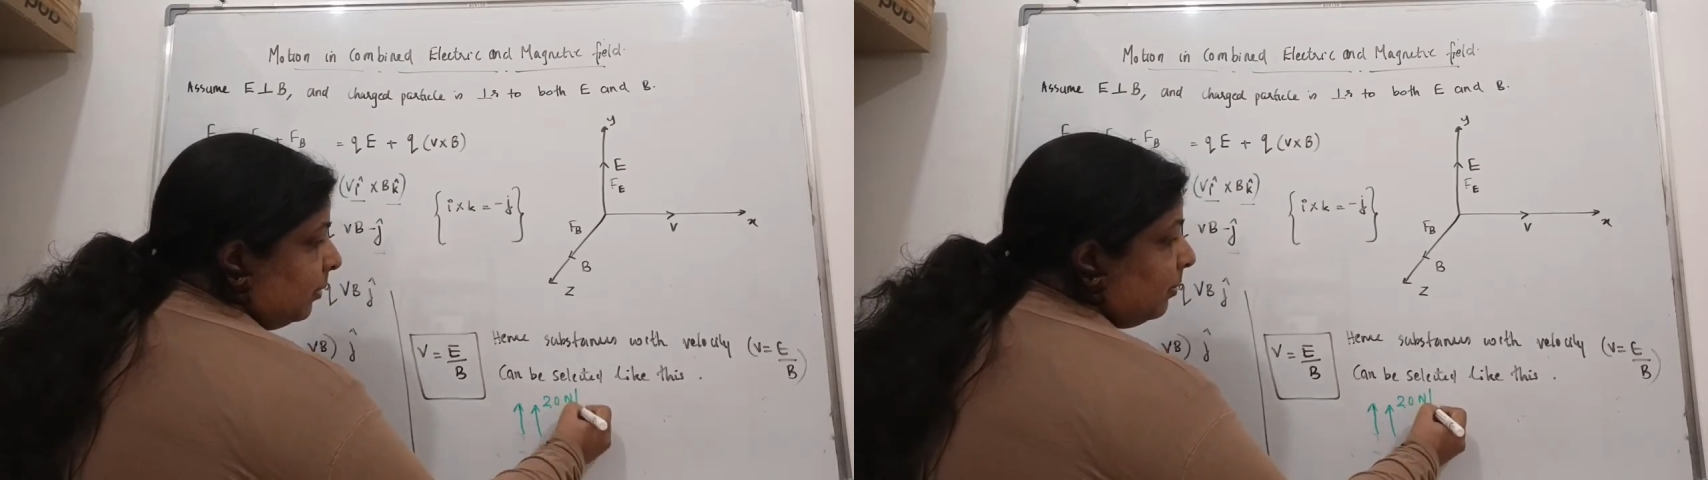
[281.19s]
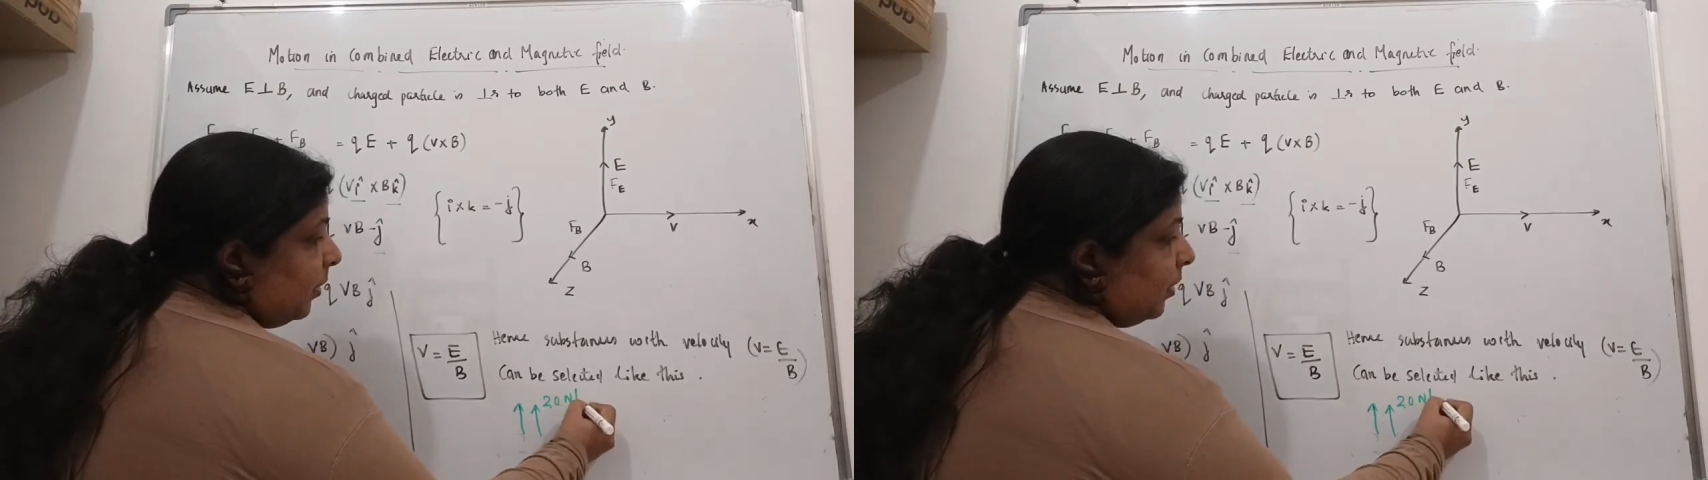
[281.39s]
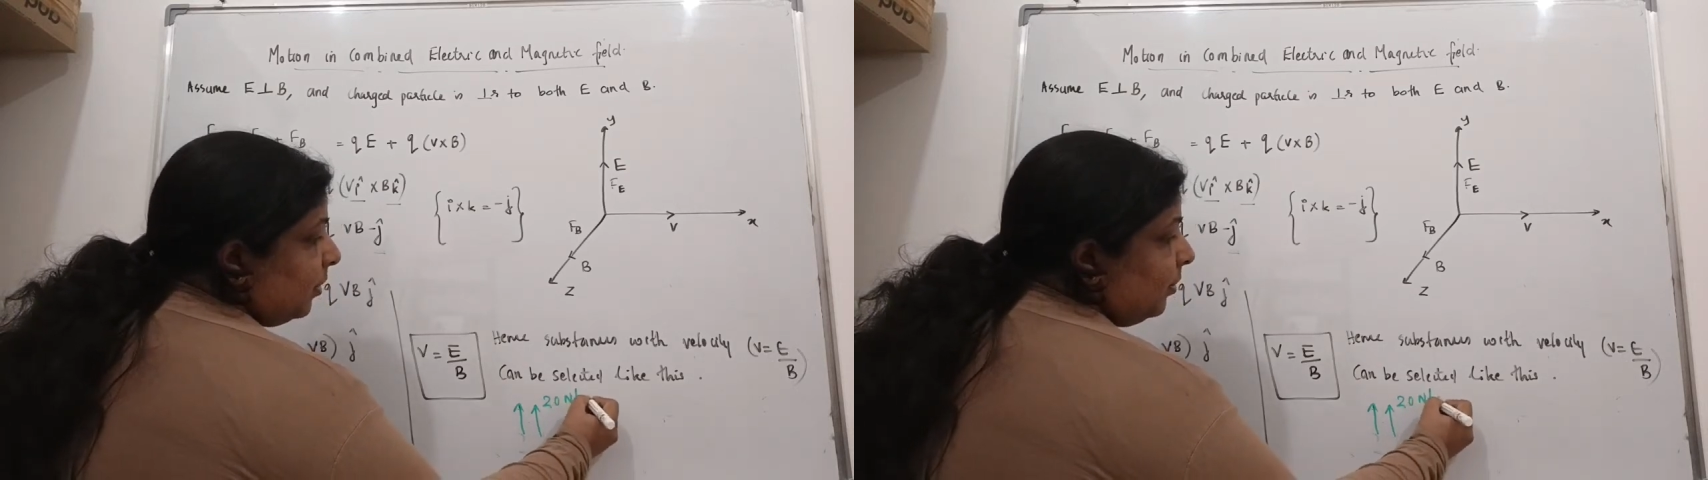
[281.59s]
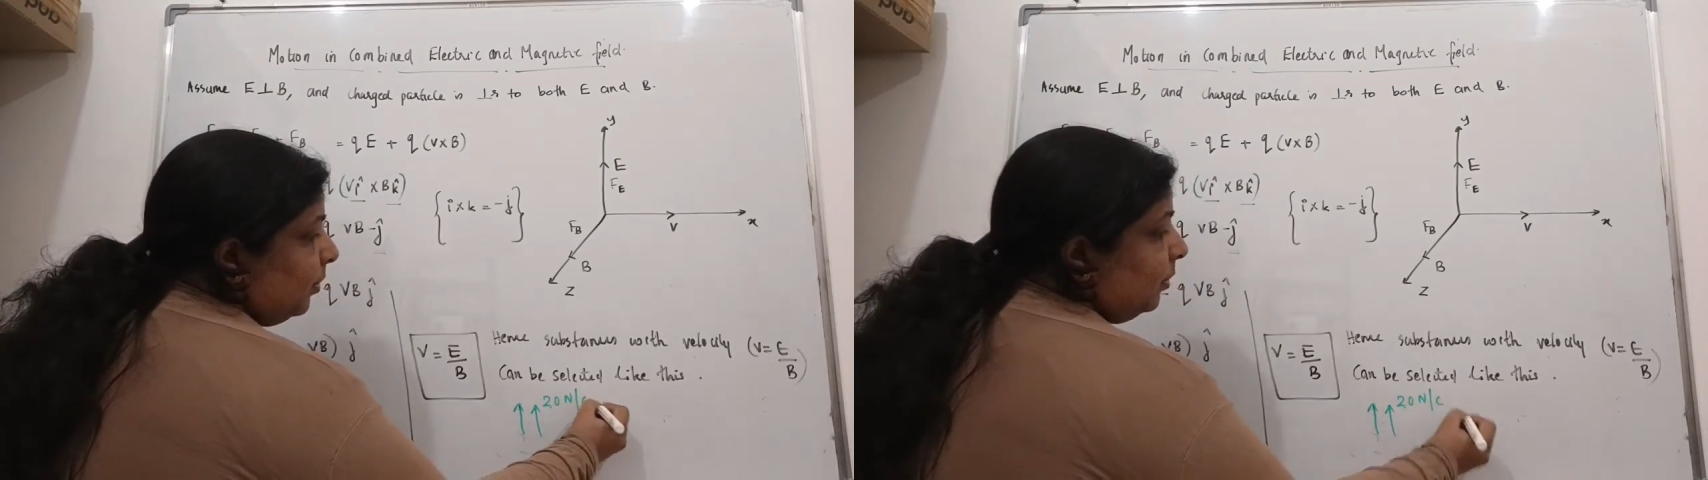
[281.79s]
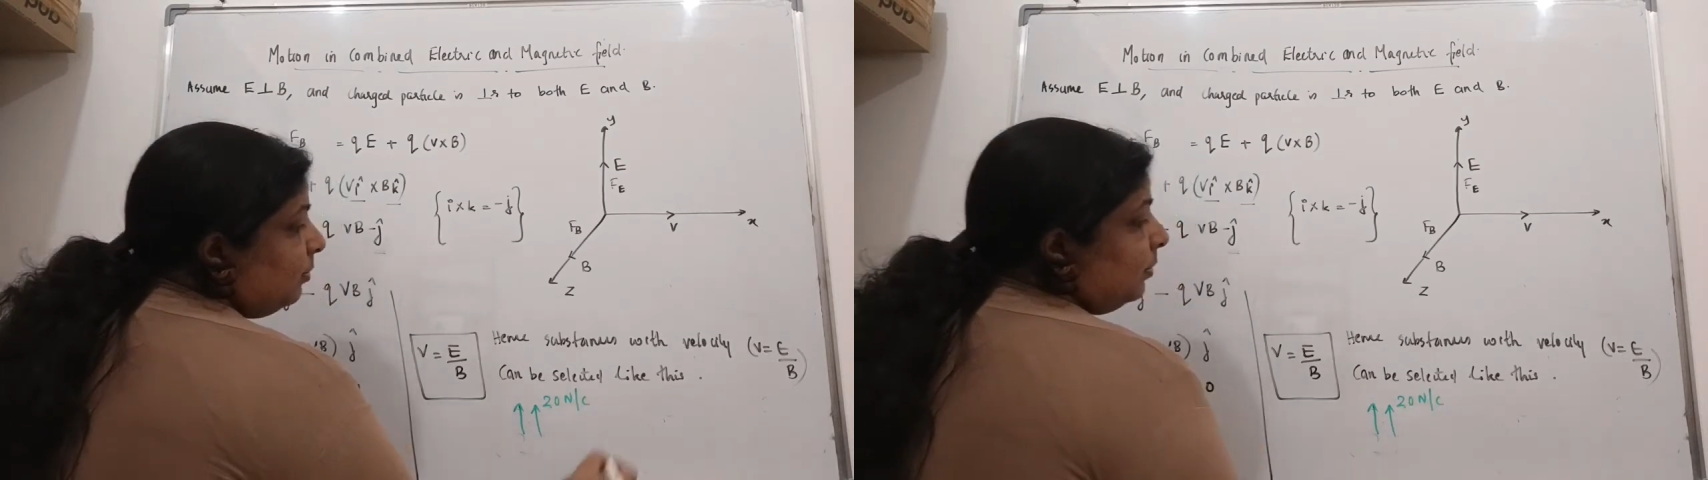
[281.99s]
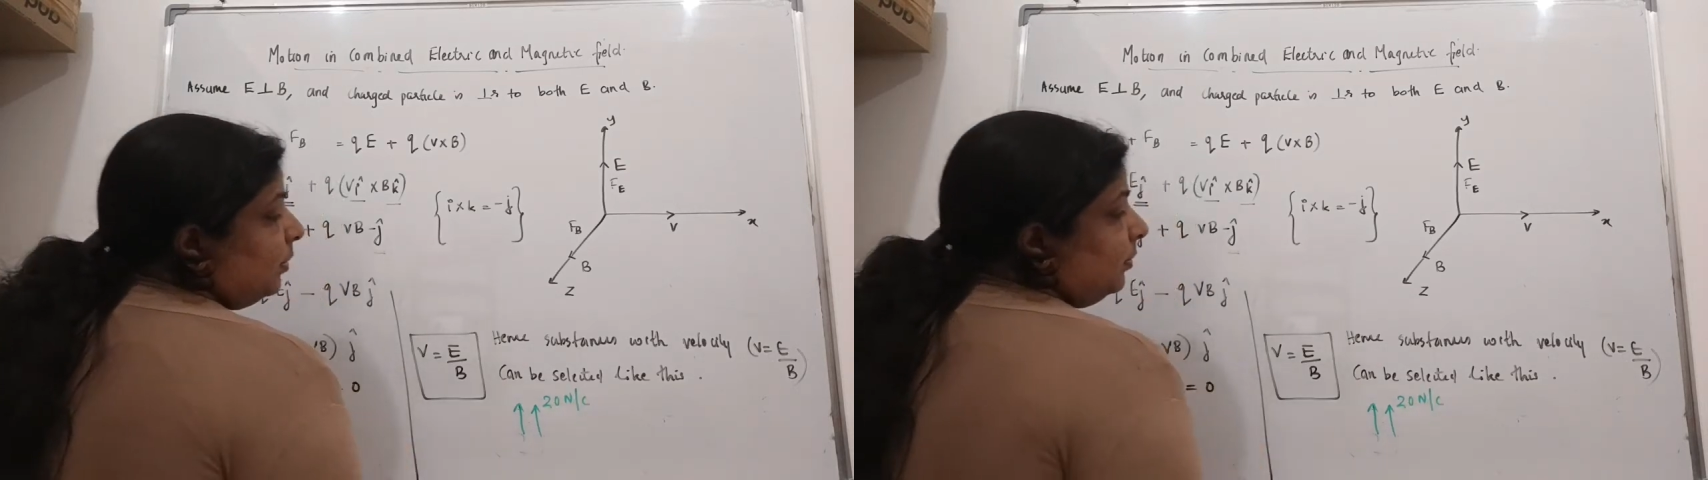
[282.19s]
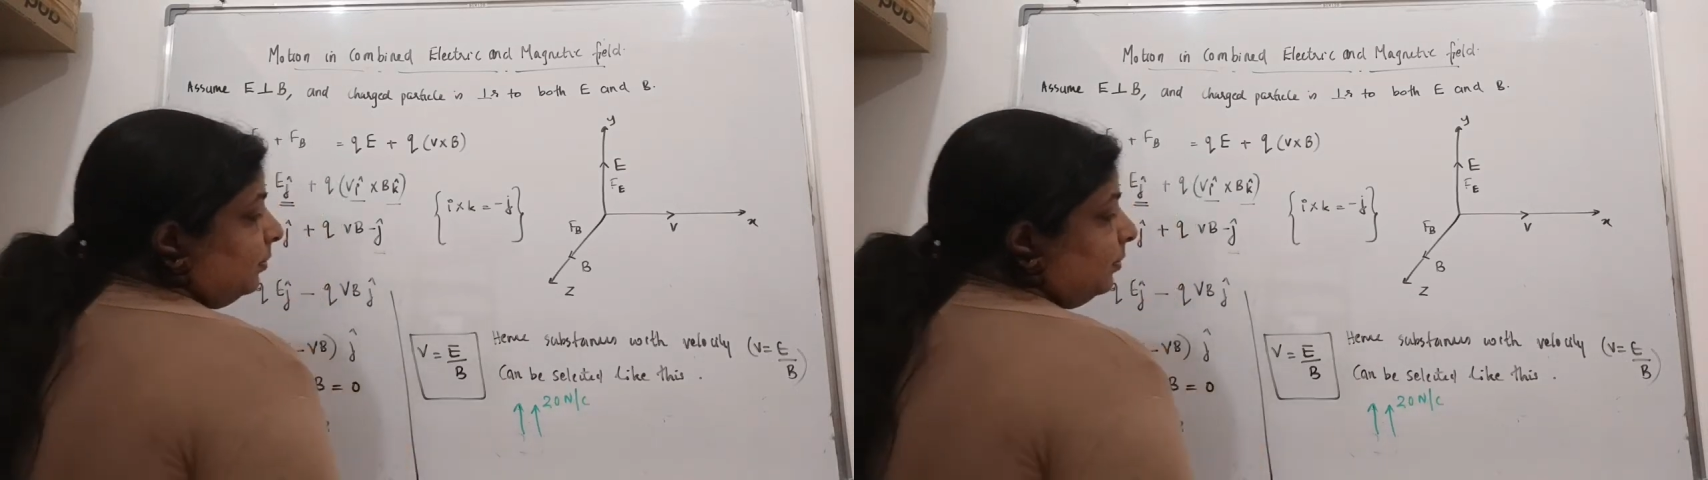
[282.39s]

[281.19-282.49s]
per coulomb,